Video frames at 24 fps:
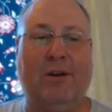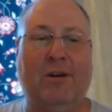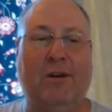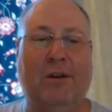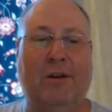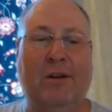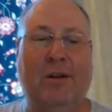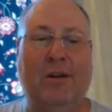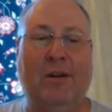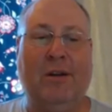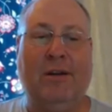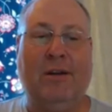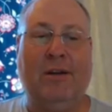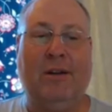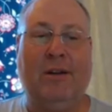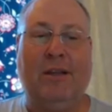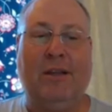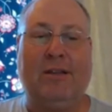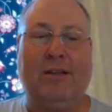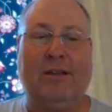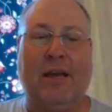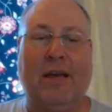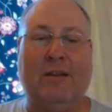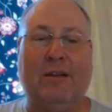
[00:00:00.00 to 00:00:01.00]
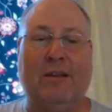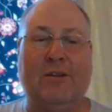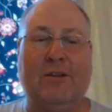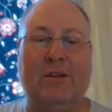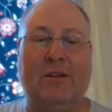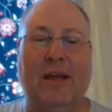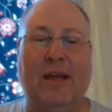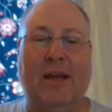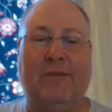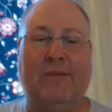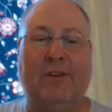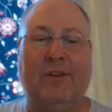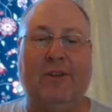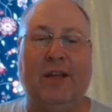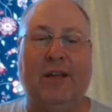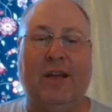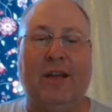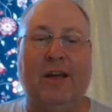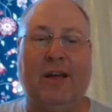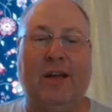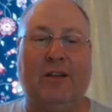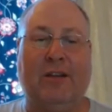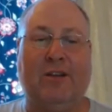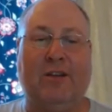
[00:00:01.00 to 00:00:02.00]
These guys are definitely on your
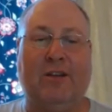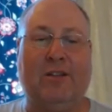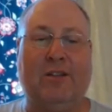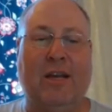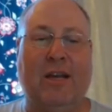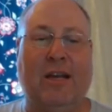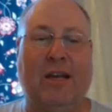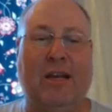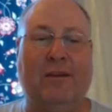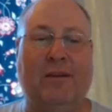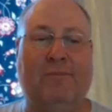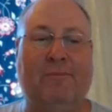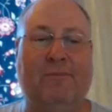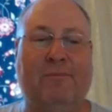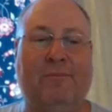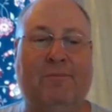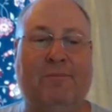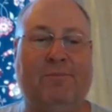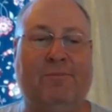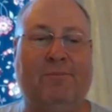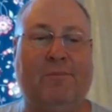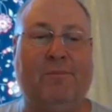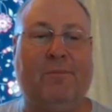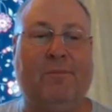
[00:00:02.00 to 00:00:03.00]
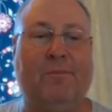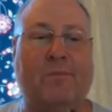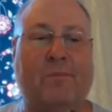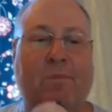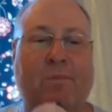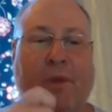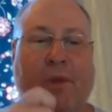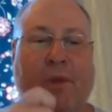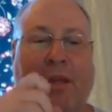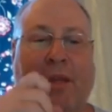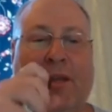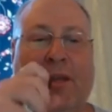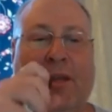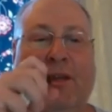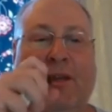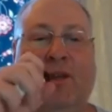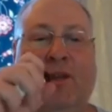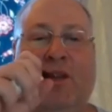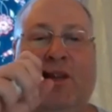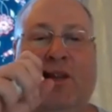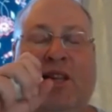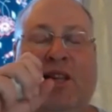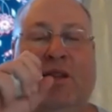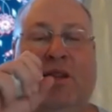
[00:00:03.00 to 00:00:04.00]
side. Oh yeah, they're
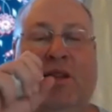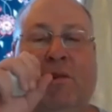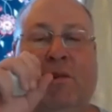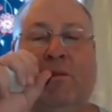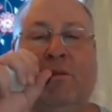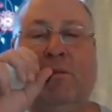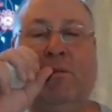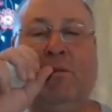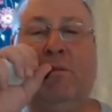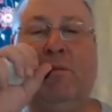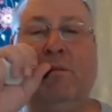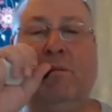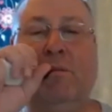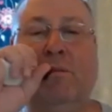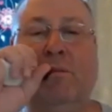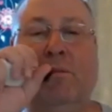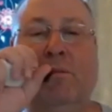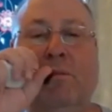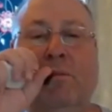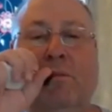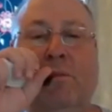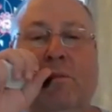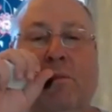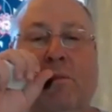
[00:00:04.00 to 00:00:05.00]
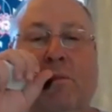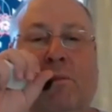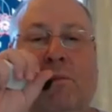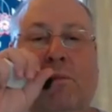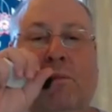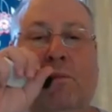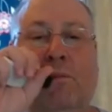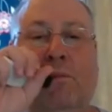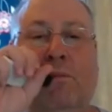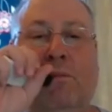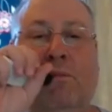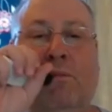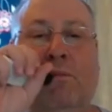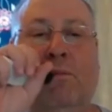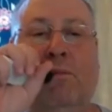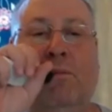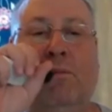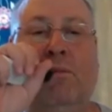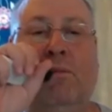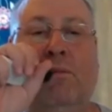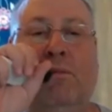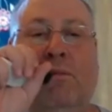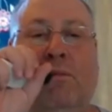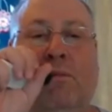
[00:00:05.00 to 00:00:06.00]
like, this is a good find.
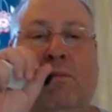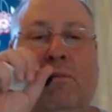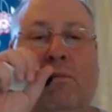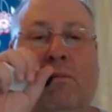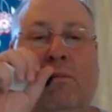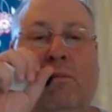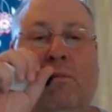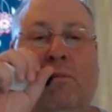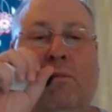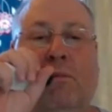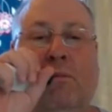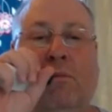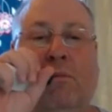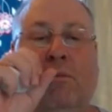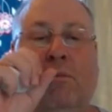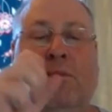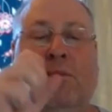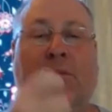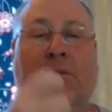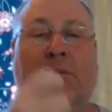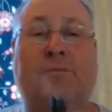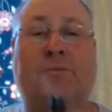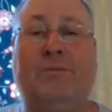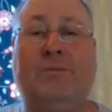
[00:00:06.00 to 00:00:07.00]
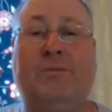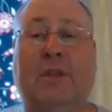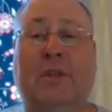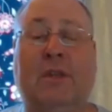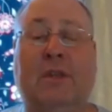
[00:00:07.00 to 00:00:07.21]
And sorrow,